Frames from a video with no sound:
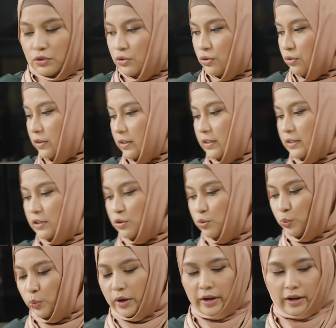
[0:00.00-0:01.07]
So this
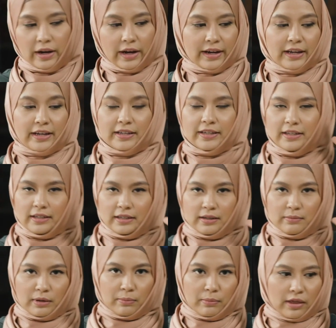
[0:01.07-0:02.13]
is where I can
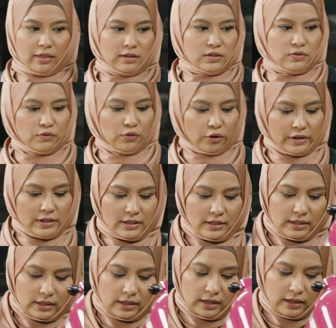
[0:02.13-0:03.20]
hear my mother's
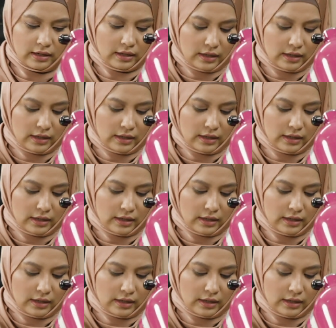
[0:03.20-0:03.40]
voice